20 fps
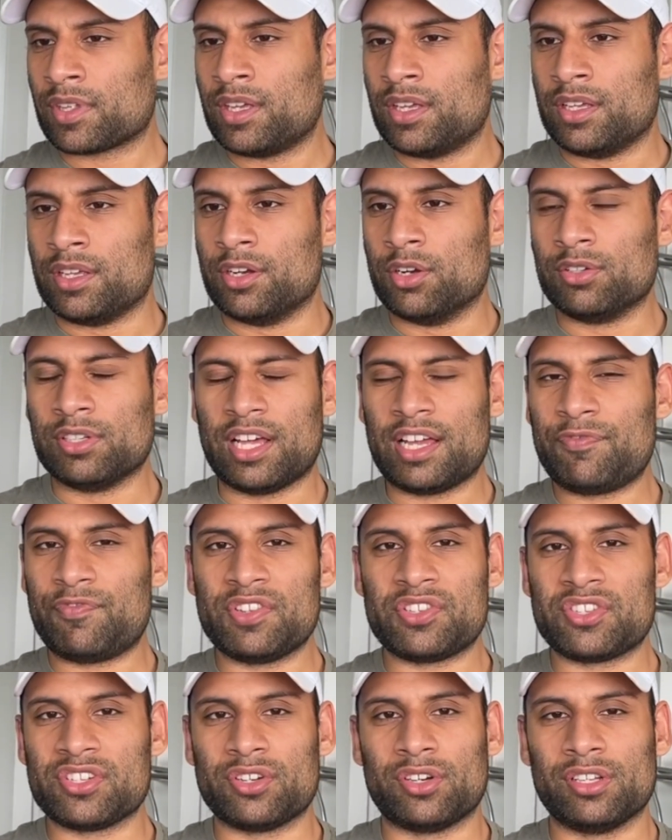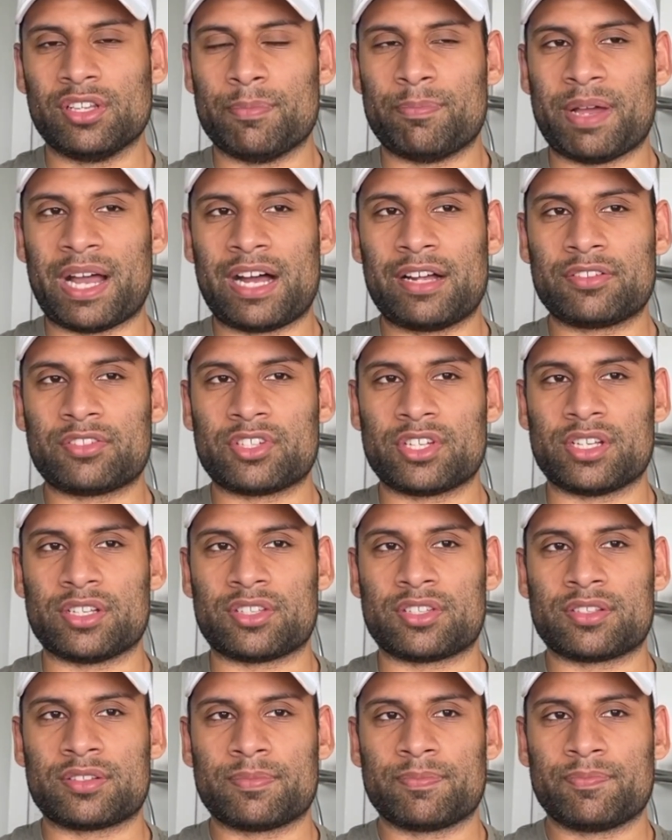You know, life isn't all about
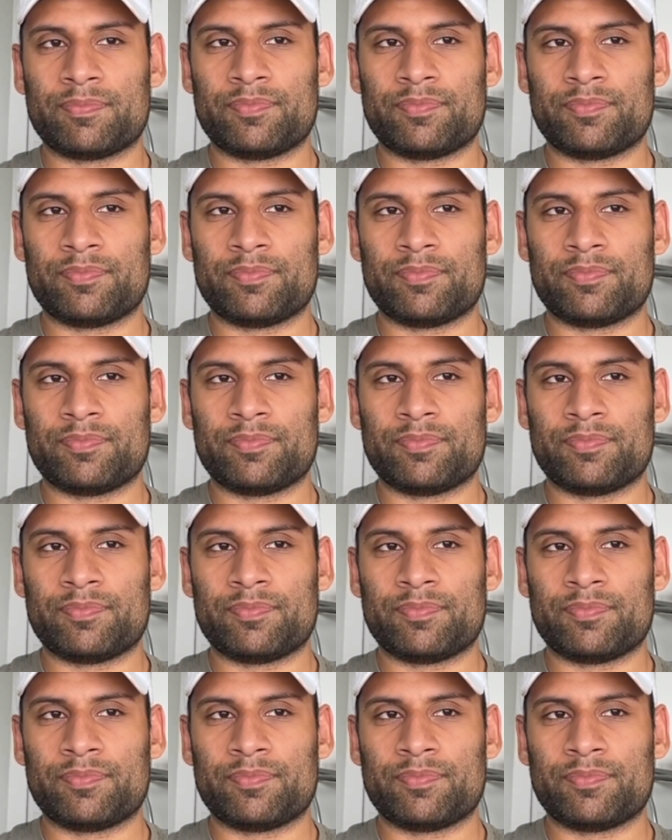just